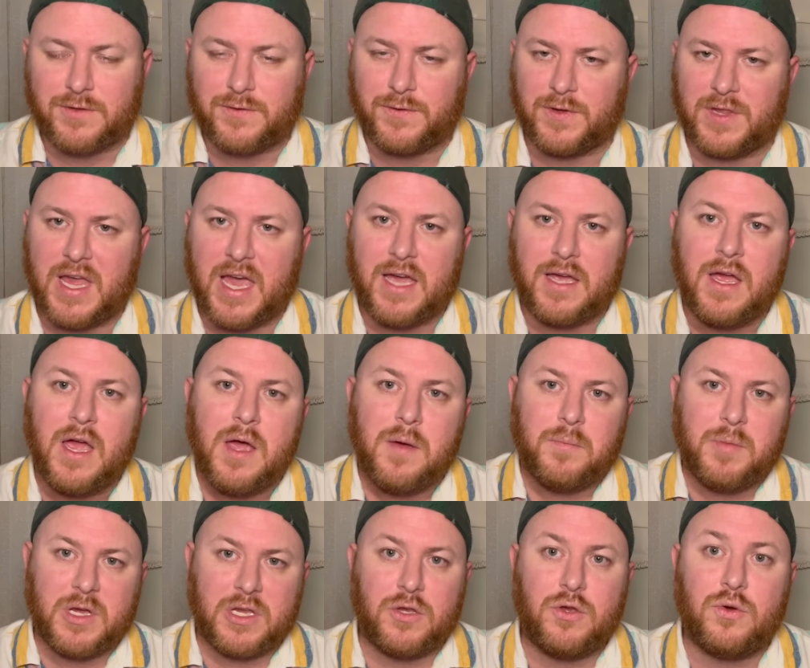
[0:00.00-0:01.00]
for that.
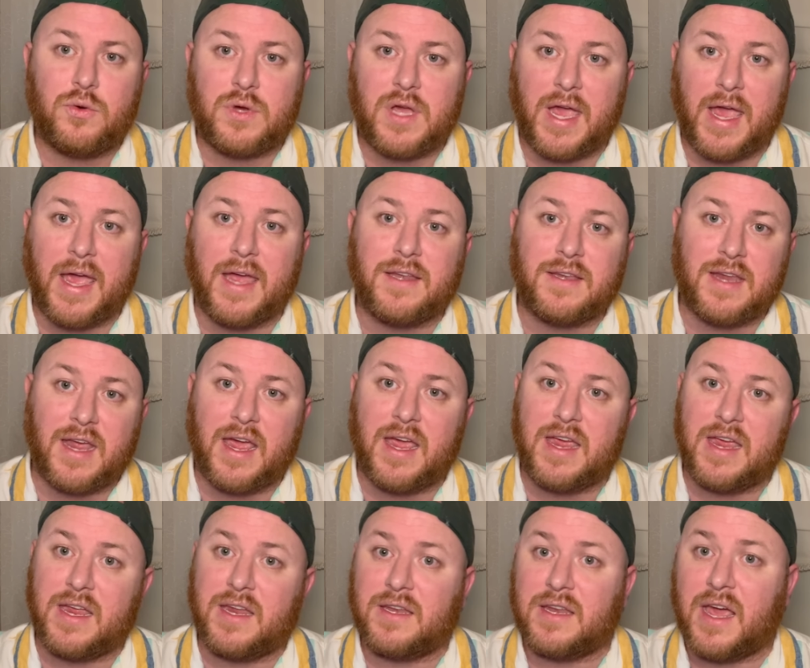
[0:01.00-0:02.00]
But you can get
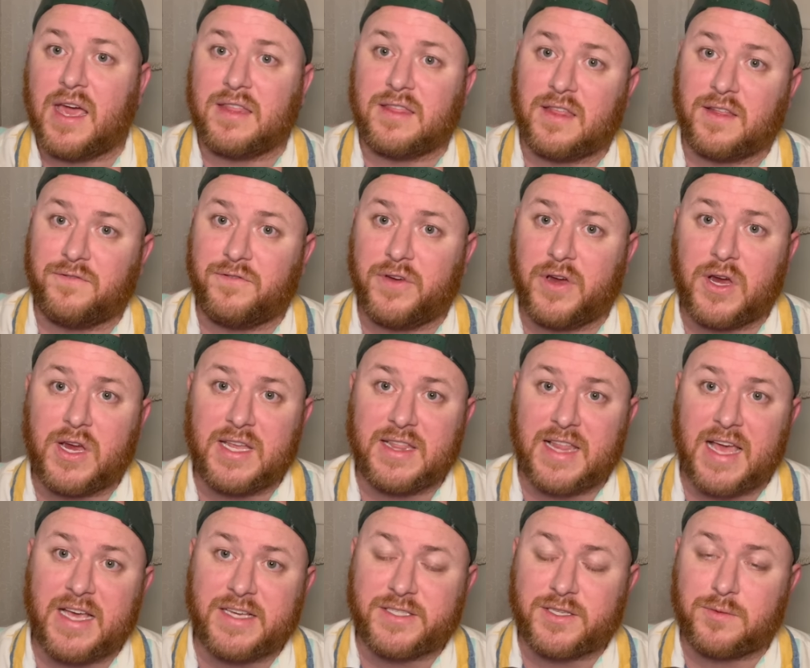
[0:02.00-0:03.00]
in at the very
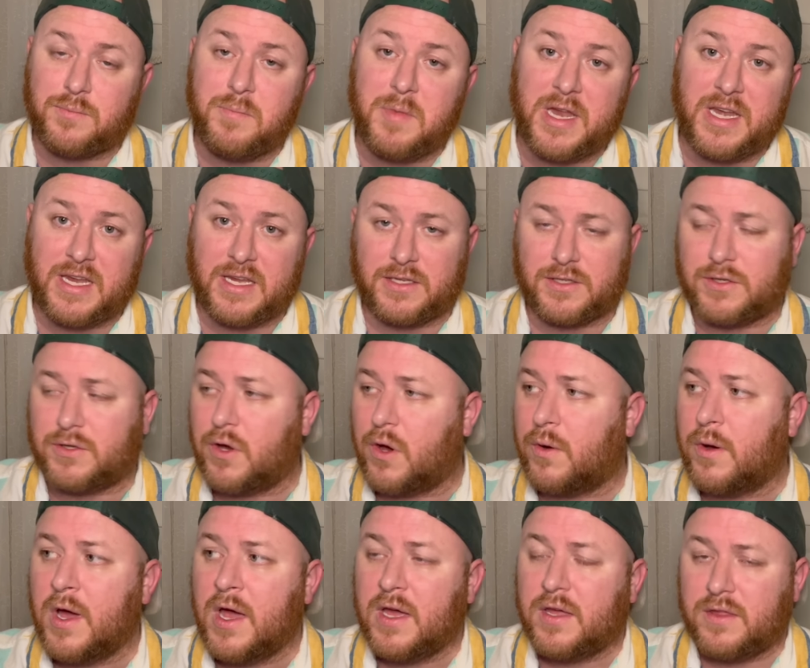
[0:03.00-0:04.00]
last minute.
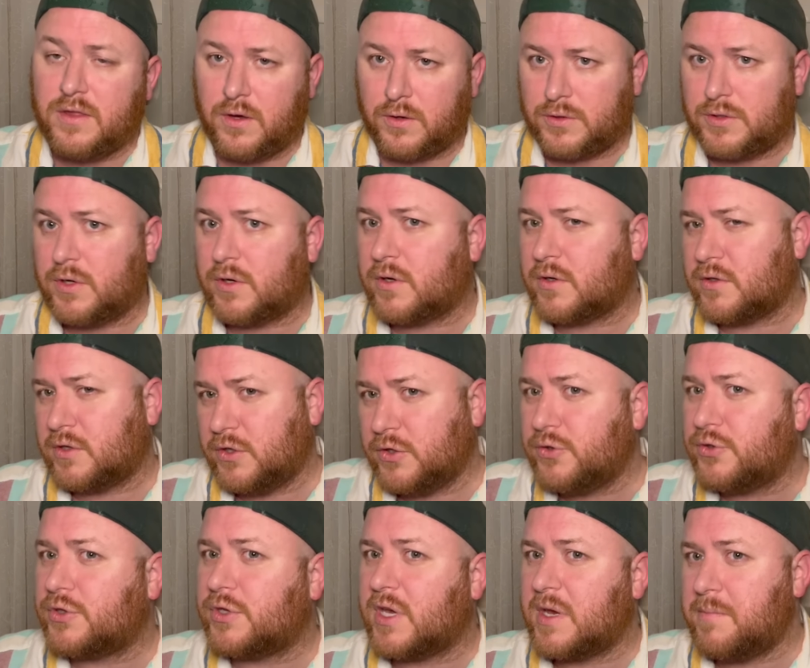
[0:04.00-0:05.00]
So those are
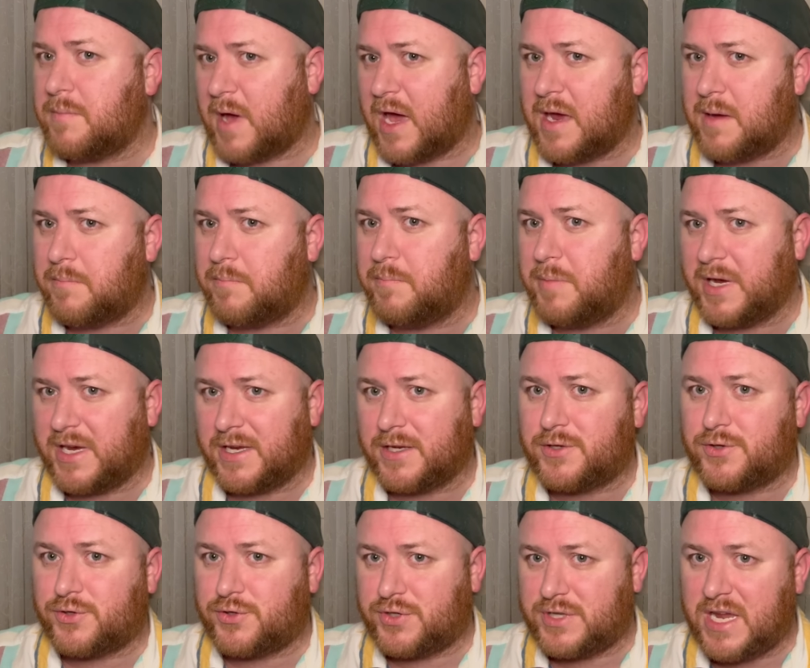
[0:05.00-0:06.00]
usually my
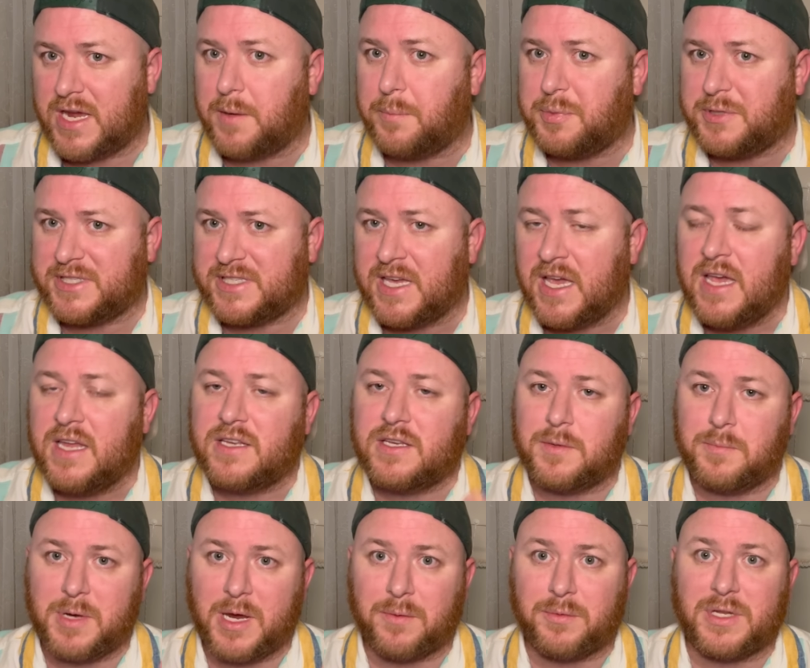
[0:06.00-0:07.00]
biggest tips to
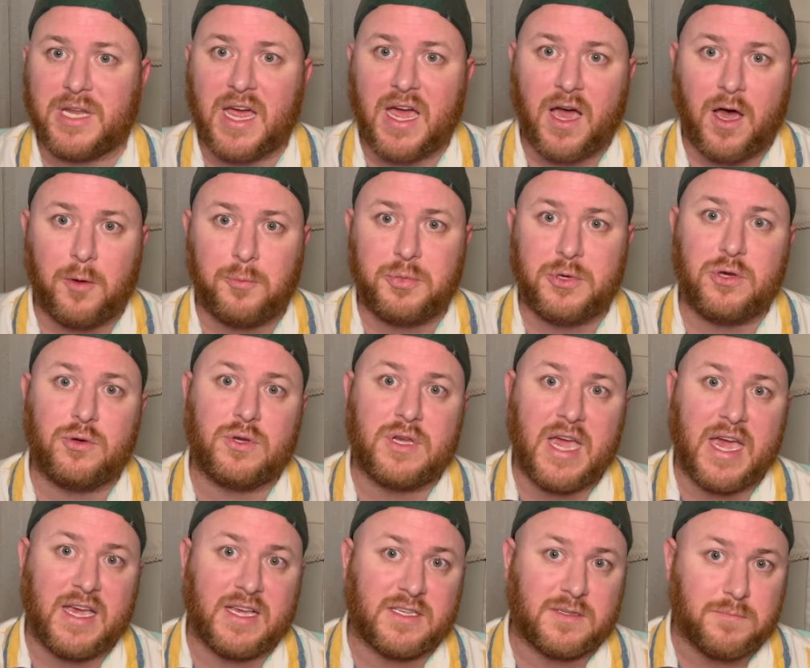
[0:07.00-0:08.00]
be able to help you
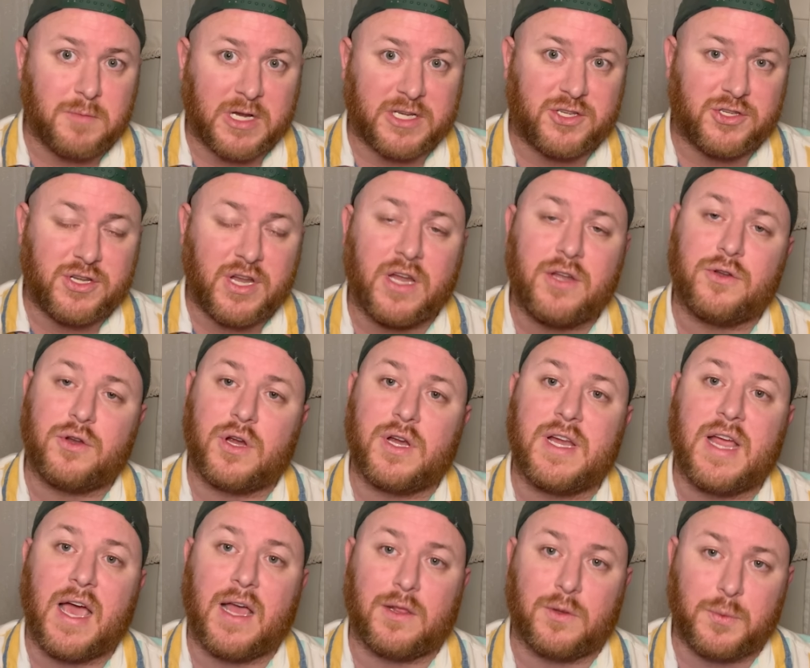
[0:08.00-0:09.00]
get as much done
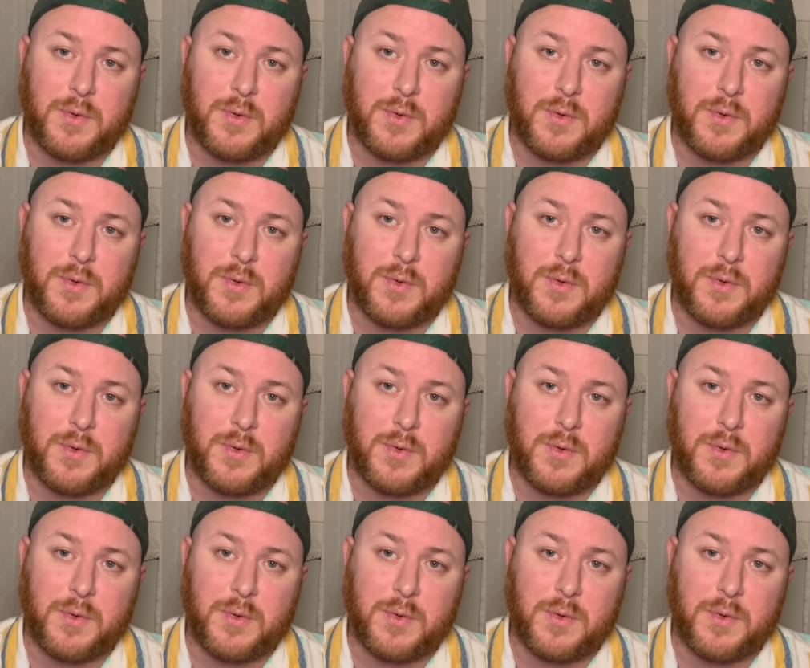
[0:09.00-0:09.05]
during Halloween